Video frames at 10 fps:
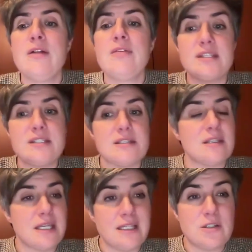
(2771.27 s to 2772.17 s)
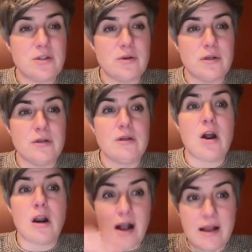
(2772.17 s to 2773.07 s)
This is a link to an
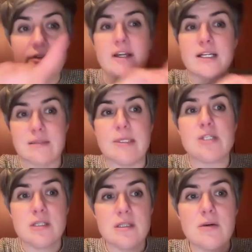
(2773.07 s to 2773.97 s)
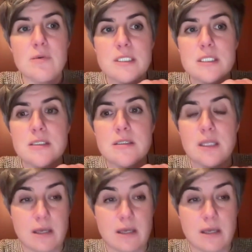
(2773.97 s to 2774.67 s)
archival exhibition that we did,